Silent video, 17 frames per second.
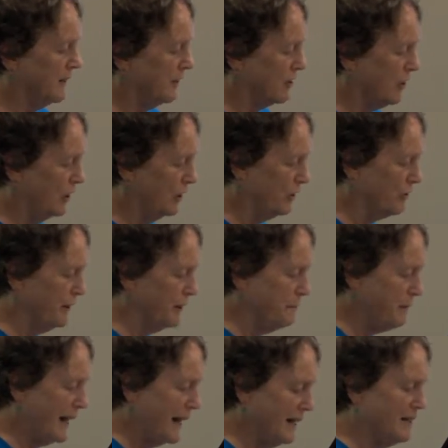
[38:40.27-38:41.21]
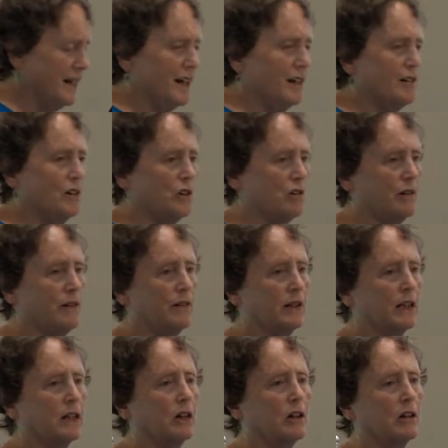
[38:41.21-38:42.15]
they're called green-backed heron or
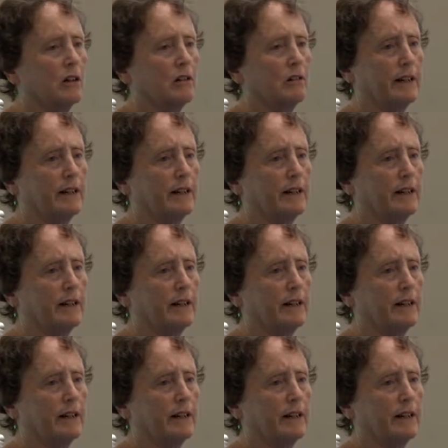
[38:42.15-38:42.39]
even little